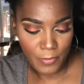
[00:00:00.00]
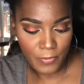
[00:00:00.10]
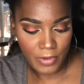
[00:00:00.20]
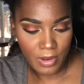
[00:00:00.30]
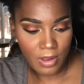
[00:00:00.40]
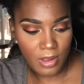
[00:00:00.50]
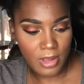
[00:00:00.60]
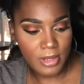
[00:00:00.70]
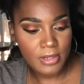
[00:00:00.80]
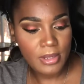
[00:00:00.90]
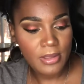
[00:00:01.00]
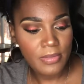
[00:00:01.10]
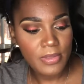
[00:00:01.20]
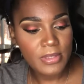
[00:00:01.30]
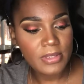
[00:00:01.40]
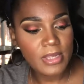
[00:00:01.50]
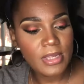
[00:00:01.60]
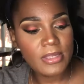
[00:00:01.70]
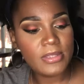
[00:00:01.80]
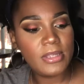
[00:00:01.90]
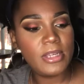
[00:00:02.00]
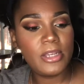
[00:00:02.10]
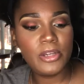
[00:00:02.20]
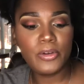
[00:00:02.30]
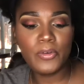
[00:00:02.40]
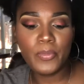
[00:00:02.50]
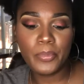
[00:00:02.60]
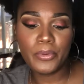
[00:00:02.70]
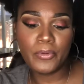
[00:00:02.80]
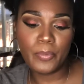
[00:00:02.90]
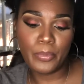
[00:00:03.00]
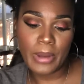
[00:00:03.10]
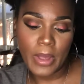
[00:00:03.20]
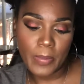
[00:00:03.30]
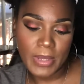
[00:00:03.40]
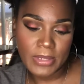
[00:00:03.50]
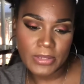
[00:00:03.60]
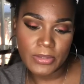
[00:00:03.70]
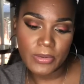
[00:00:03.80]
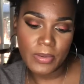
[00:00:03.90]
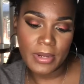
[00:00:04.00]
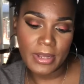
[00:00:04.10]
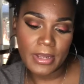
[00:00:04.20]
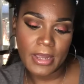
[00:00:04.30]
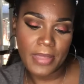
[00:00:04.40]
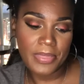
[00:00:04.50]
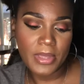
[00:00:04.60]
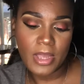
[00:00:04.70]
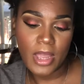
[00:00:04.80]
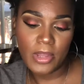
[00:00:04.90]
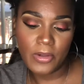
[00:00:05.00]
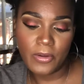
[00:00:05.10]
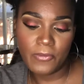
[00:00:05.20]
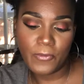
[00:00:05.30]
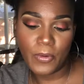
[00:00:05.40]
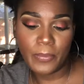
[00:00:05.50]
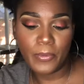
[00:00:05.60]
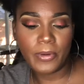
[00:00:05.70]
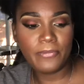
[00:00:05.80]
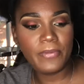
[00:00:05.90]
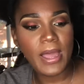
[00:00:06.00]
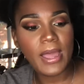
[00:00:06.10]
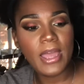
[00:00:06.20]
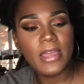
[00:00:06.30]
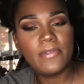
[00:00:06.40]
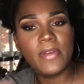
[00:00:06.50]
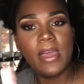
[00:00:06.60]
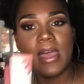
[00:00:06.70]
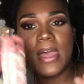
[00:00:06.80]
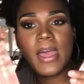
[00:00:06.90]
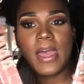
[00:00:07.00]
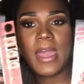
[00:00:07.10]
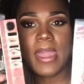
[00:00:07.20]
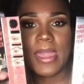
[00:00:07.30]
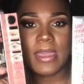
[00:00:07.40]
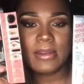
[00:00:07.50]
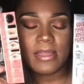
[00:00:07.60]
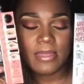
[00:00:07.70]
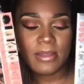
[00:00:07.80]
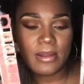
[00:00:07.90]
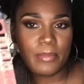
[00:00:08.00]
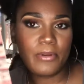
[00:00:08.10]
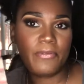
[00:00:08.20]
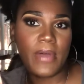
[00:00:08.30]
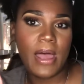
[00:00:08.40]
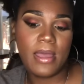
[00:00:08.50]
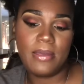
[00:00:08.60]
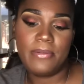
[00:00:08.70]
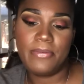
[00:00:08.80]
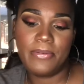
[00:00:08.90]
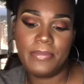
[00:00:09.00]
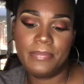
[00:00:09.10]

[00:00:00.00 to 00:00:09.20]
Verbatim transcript: Moving on, this is the Goof Proof Brow Pencil, and I got the color 4.5 and the number 5.